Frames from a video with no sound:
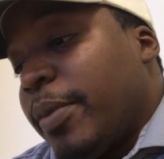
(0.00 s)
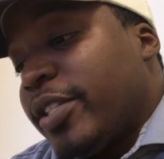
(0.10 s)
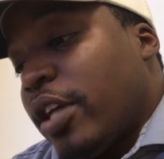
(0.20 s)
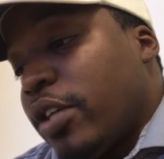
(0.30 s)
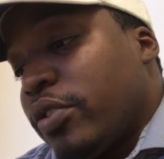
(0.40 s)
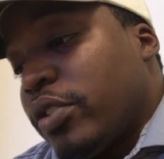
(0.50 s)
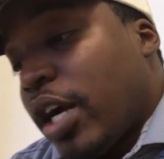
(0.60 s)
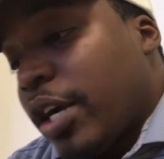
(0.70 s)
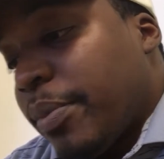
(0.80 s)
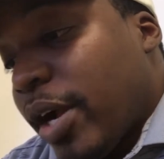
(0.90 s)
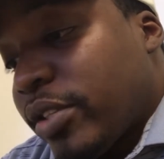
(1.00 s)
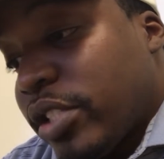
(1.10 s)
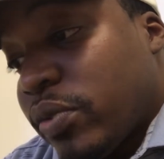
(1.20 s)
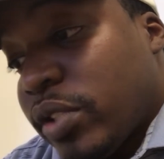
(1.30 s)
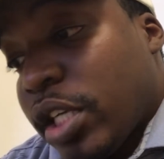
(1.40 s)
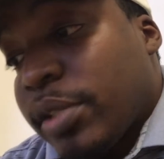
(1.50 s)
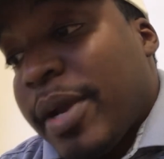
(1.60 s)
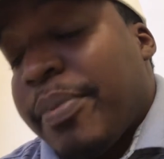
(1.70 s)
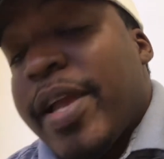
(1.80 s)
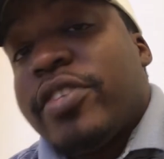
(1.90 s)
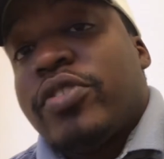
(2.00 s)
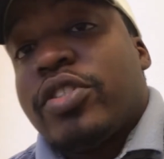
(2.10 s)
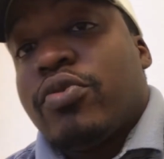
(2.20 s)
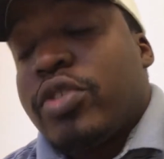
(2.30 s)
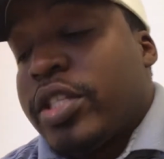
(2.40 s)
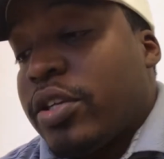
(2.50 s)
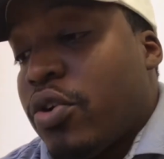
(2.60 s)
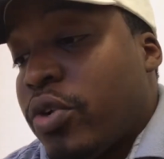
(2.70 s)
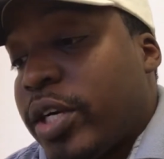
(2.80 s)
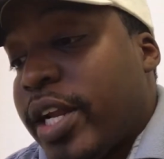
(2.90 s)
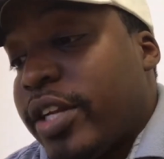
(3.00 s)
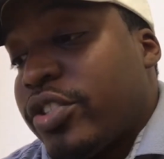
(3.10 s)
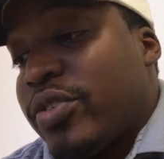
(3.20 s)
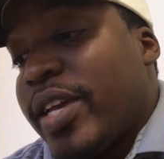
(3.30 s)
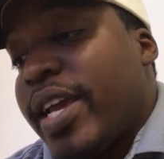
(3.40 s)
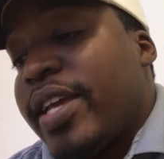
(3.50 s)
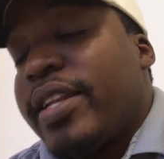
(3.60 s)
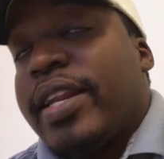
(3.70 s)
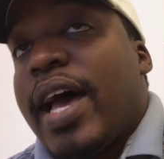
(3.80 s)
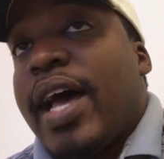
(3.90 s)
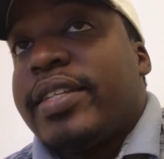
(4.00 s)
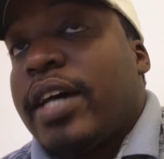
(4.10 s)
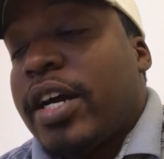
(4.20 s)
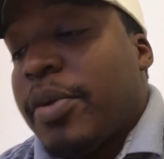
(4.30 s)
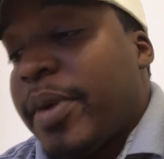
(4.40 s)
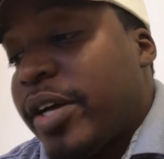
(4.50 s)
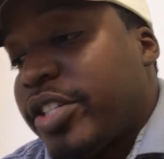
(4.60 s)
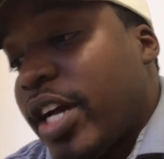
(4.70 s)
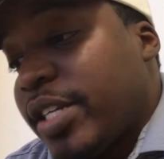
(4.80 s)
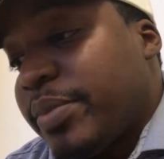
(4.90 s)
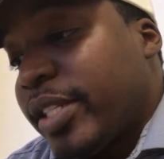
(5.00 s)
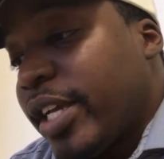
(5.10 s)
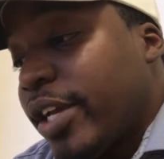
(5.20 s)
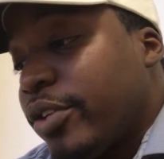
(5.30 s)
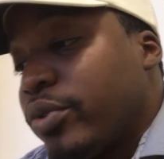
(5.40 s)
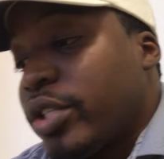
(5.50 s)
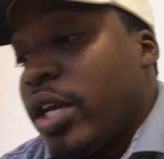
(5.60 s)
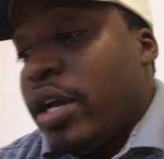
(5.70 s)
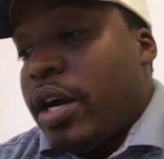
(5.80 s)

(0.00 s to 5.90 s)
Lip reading: Let's also talk about, since we talked about Patriots coordinators, you can't not talk about Josh McDaniels.